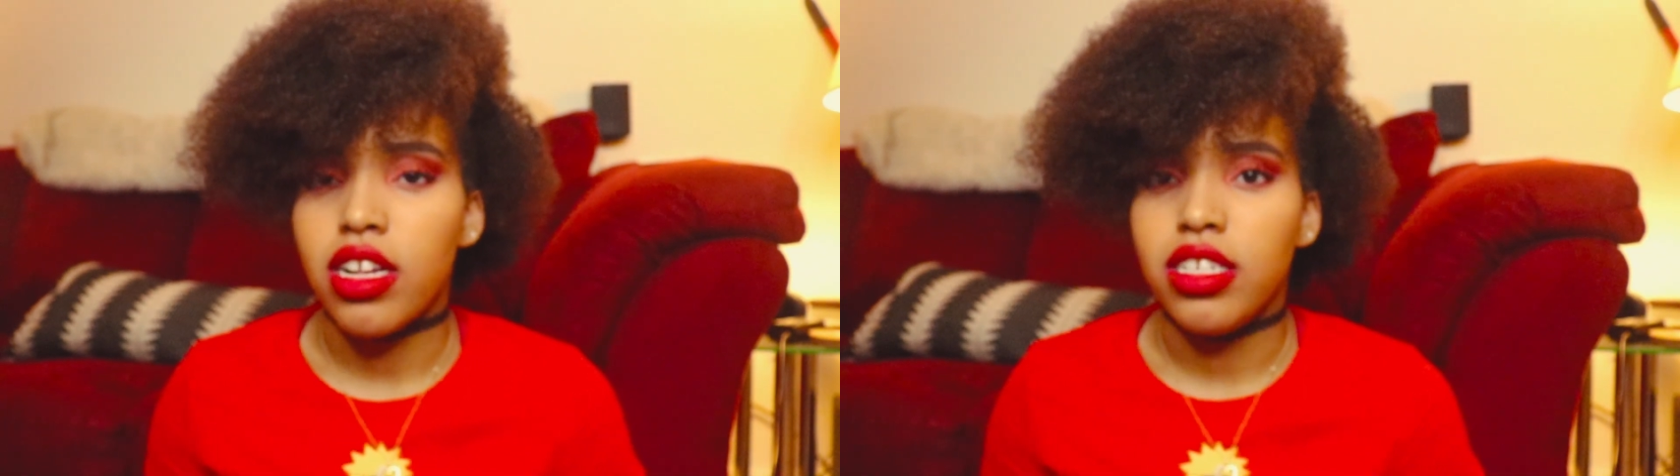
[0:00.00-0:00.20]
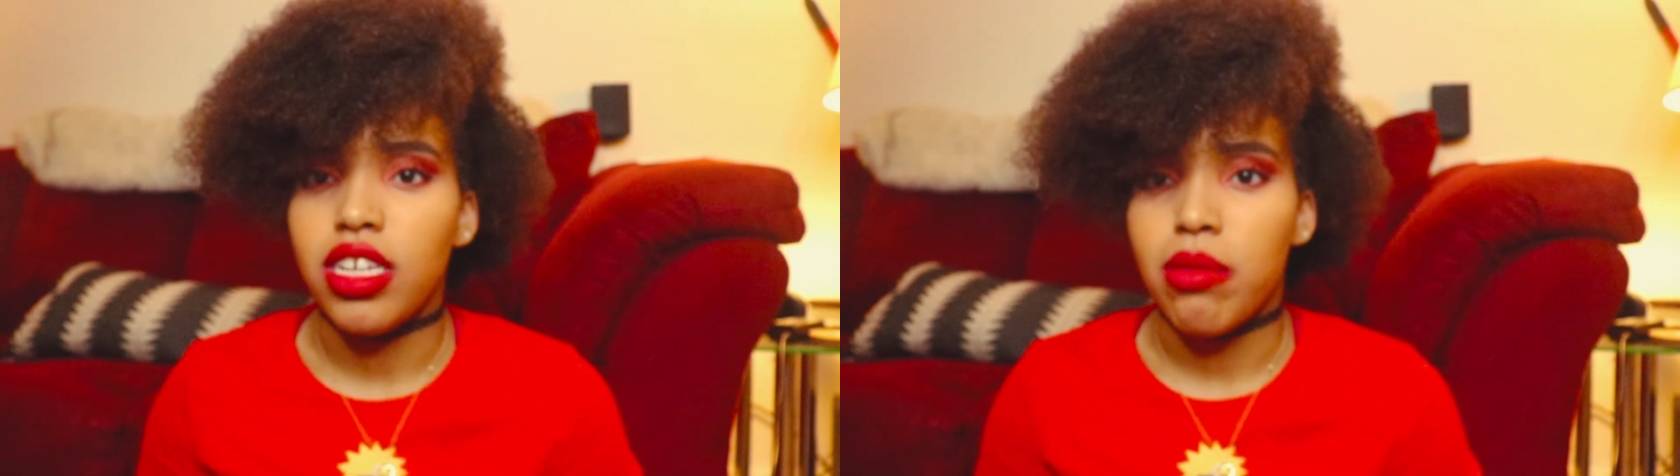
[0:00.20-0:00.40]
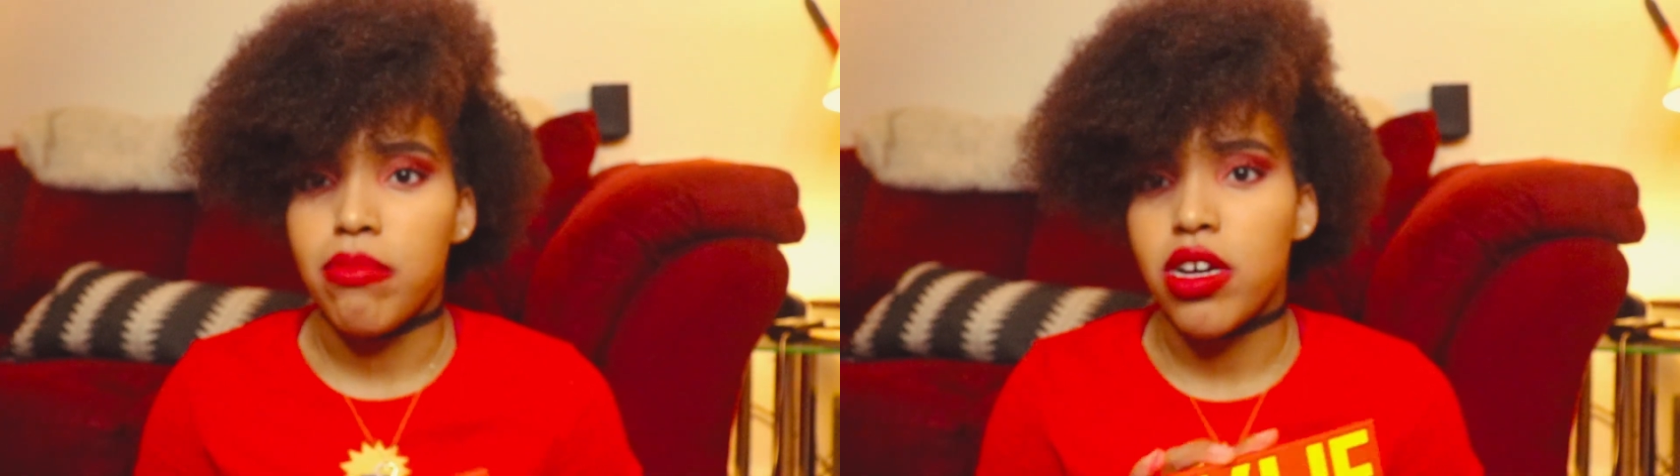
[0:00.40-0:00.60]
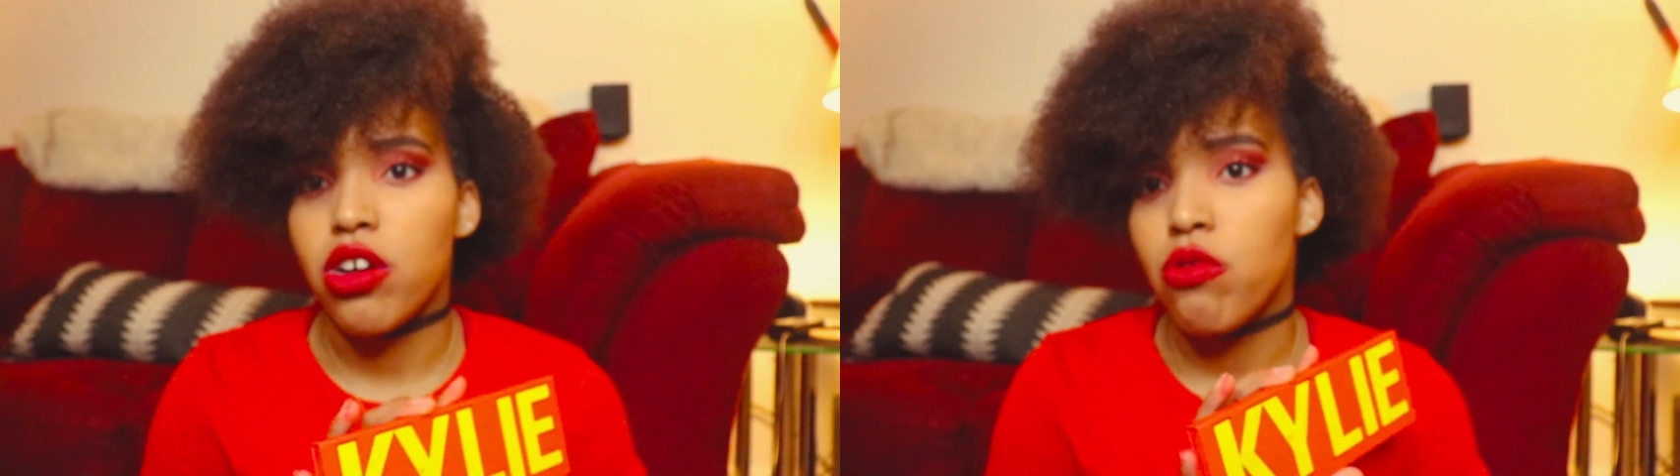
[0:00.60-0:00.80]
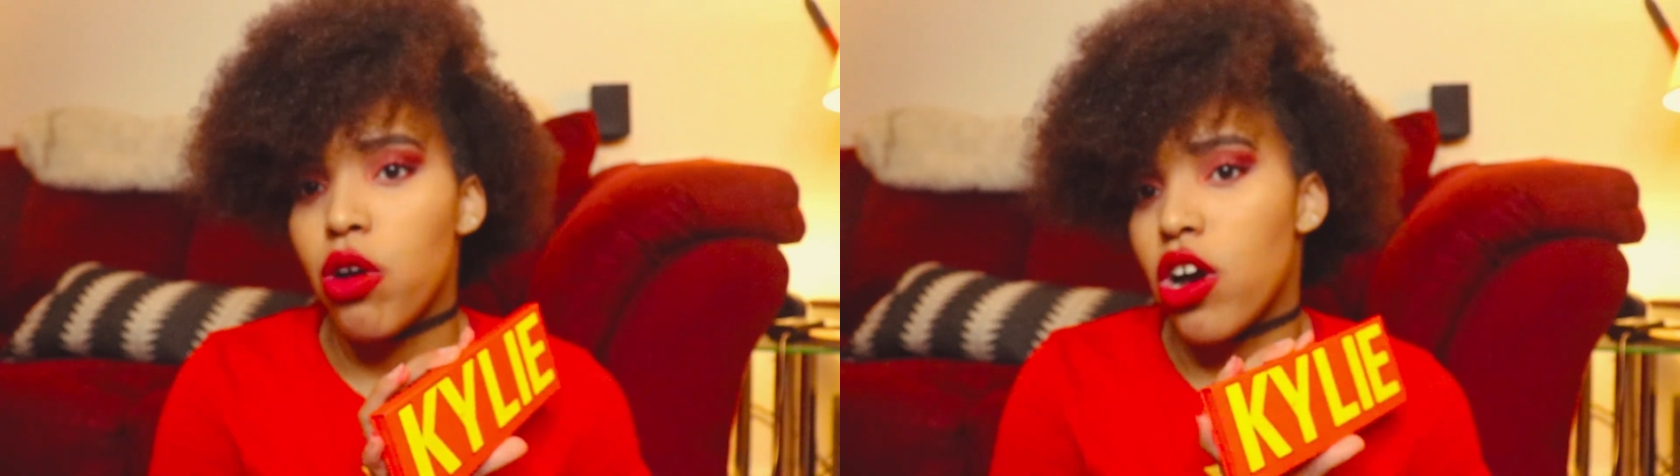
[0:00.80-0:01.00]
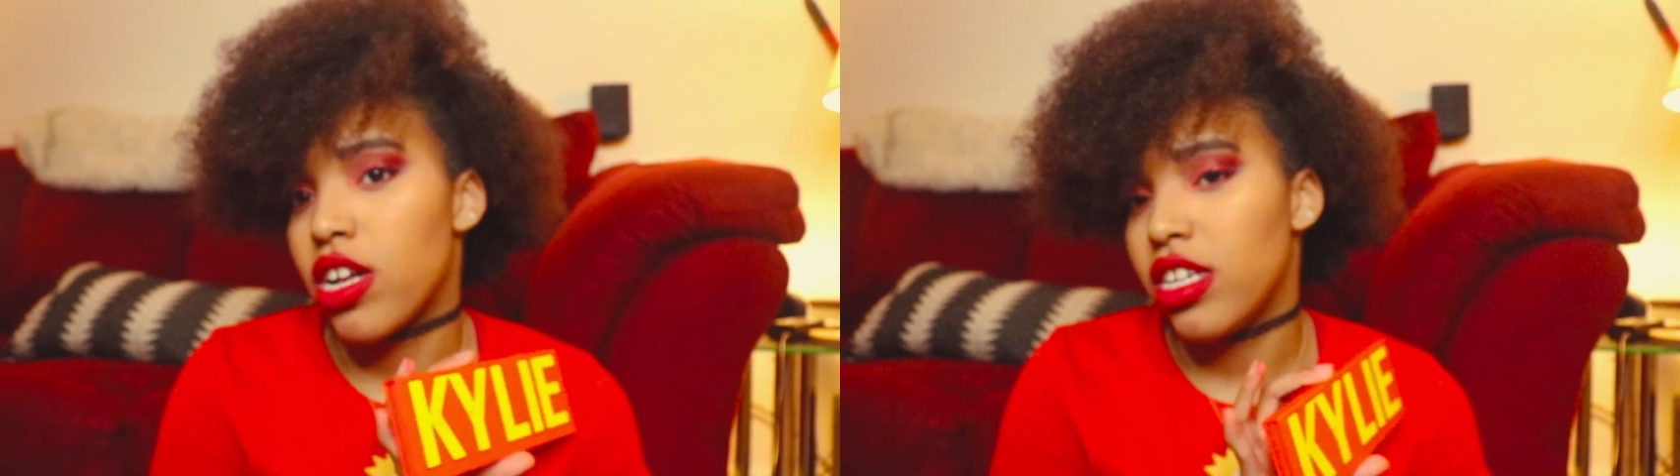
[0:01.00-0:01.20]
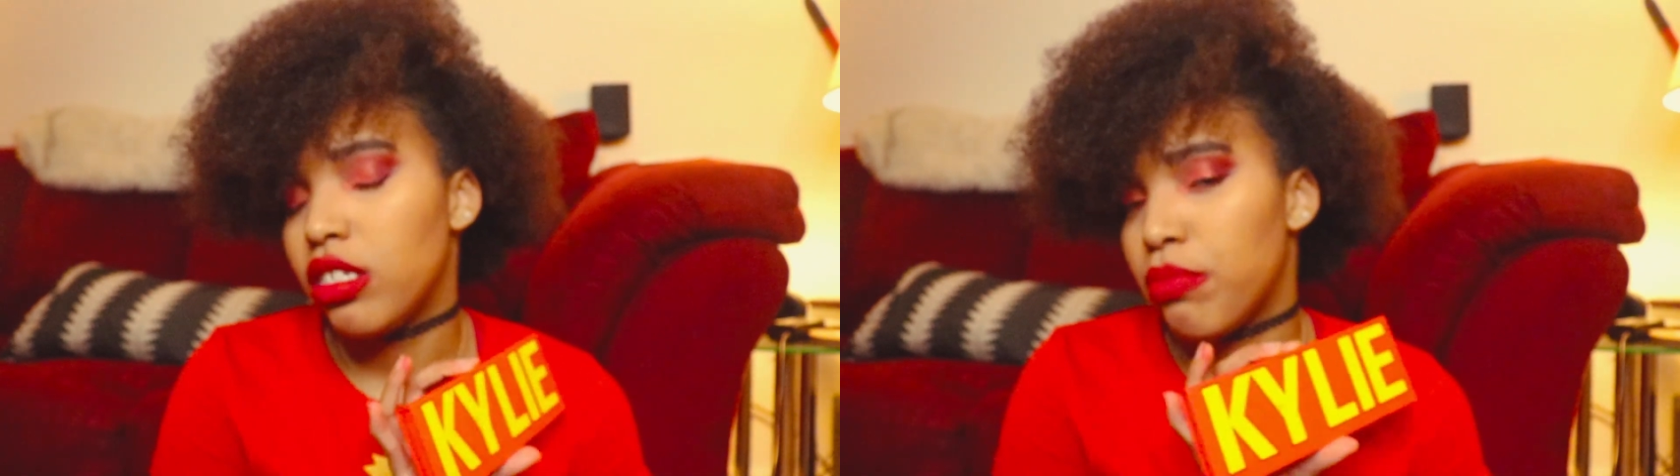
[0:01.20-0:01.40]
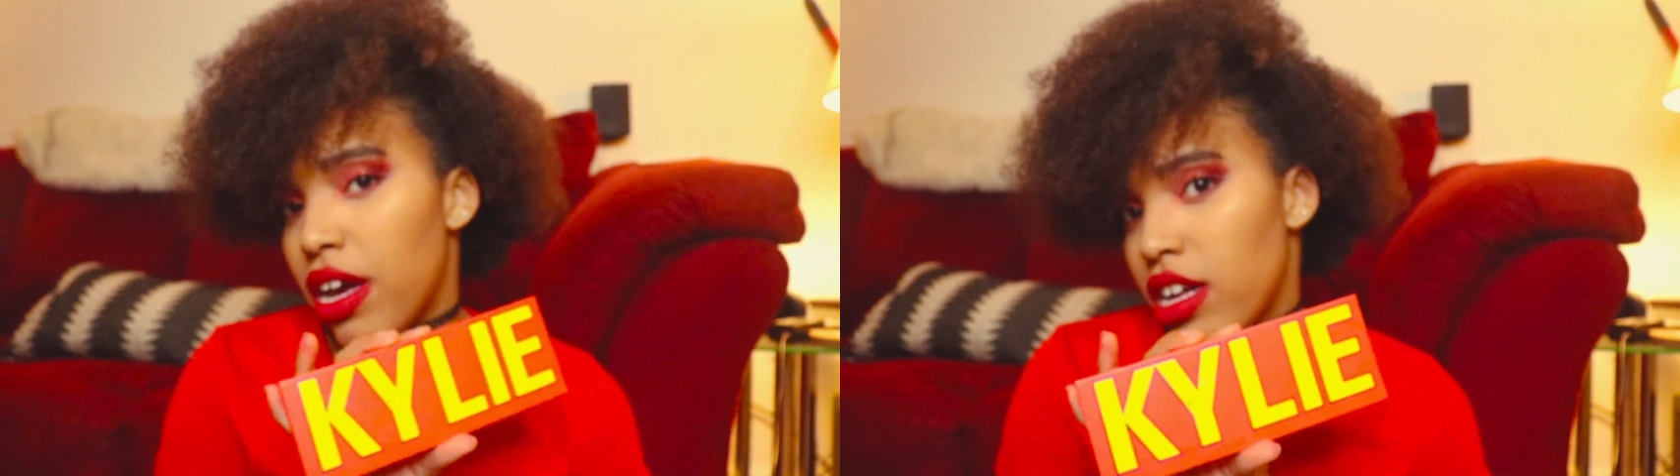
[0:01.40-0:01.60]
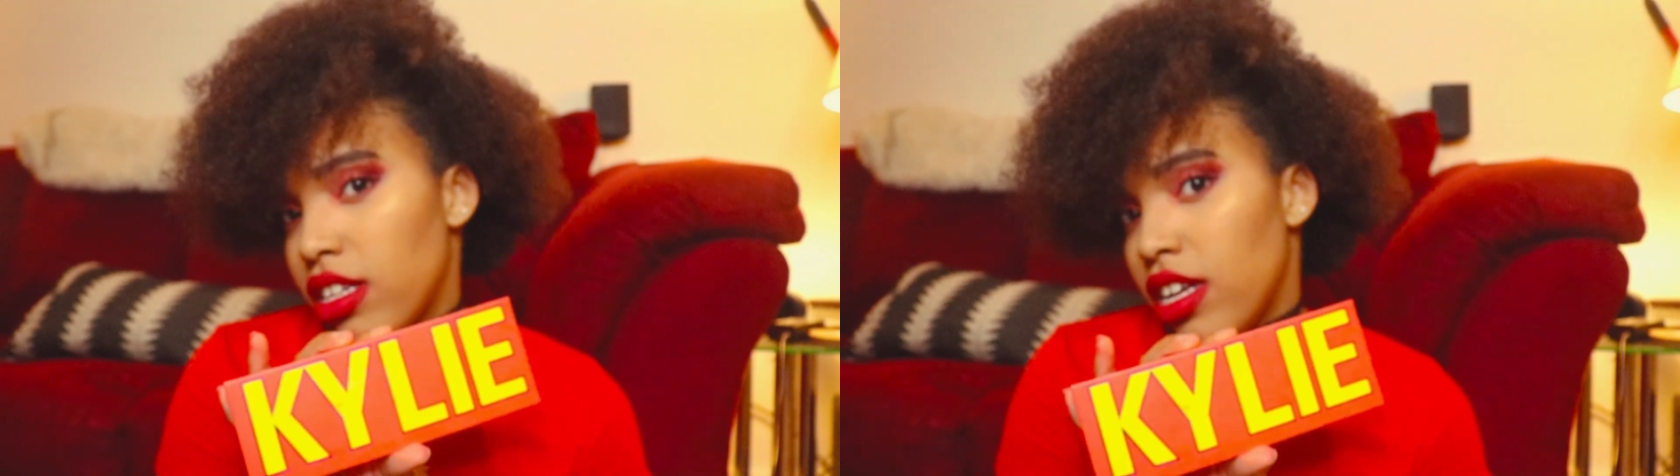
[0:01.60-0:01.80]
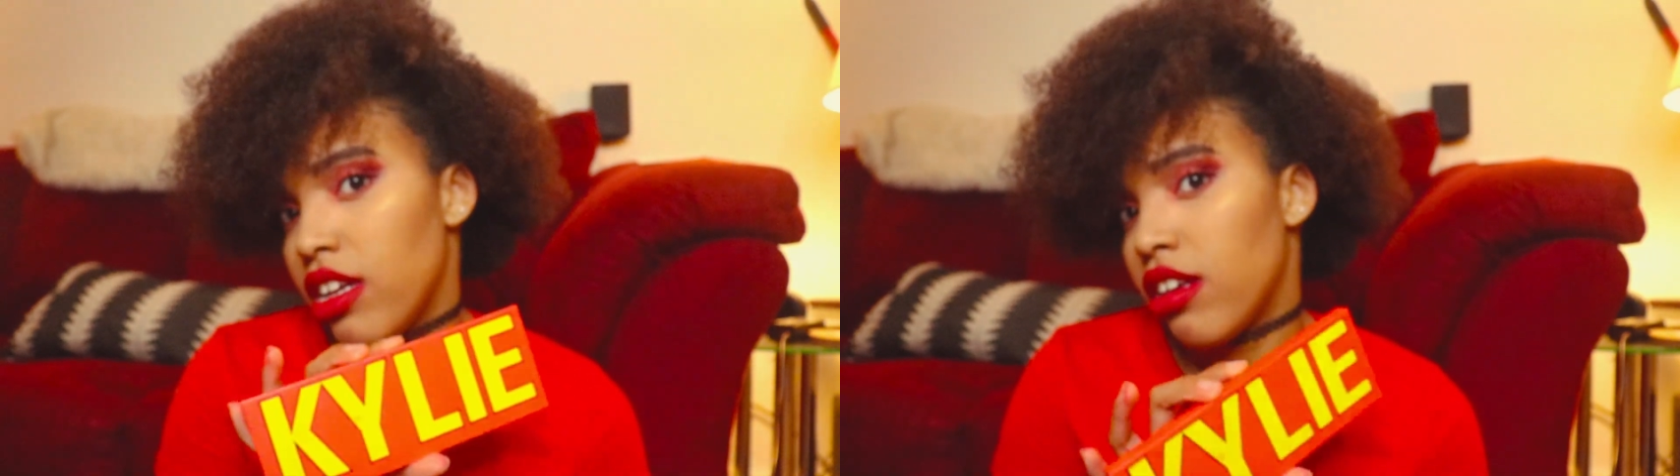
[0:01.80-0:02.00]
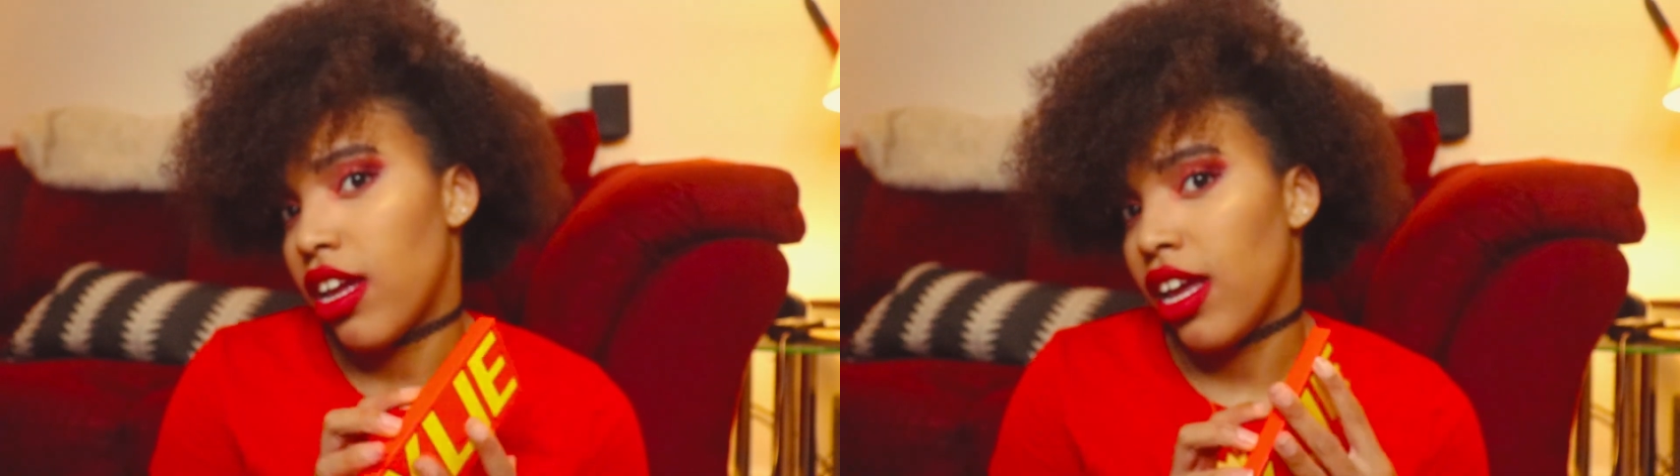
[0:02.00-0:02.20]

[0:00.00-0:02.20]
a demo on this palette